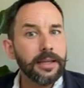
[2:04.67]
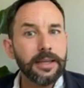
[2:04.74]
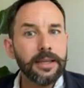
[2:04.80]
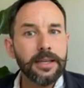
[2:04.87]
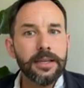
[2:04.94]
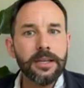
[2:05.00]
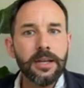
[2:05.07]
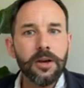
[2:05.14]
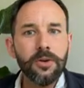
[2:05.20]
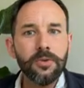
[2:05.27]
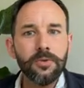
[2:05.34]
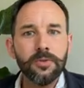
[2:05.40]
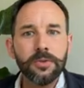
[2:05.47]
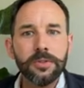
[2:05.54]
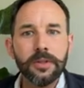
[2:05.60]
He
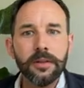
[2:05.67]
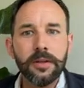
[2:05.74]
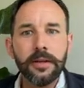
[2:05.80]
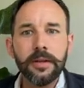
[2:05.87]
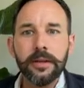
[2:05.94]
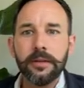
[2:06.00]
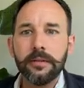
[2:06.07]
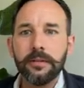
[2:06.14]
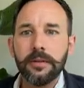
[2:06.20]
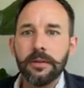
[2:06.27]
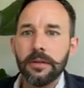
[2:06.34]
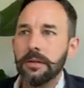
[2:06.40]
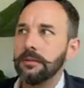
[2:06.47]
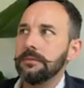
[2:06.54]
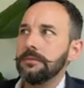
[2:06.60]
knows that they're
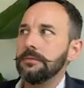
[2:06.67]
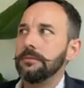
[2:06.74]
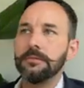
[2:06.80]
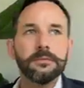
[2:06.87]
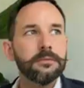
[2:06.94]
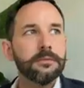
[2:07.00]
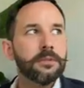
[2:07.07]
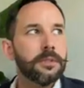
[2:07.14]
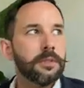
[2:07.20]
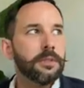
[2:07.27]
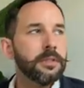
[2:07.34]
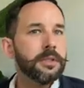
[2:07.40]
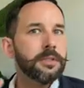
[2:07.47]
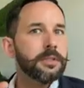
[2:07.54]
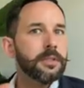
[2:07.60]
like, ooh,
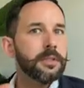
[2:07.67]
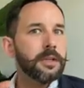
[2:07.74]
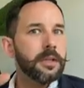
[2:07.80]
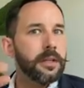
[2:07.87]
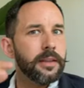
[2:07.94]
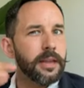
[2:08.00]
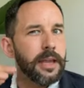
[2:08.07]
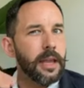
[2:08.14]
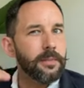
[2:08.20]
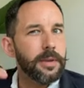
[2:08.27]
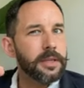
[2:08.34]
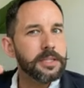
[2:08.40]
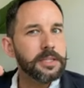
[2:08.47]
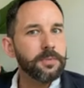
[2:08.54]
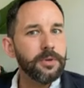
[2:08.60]
and they get a
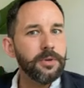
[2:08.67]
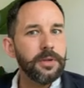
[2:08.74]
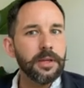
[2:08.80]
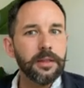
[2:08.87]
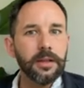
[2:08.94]
bit spooky.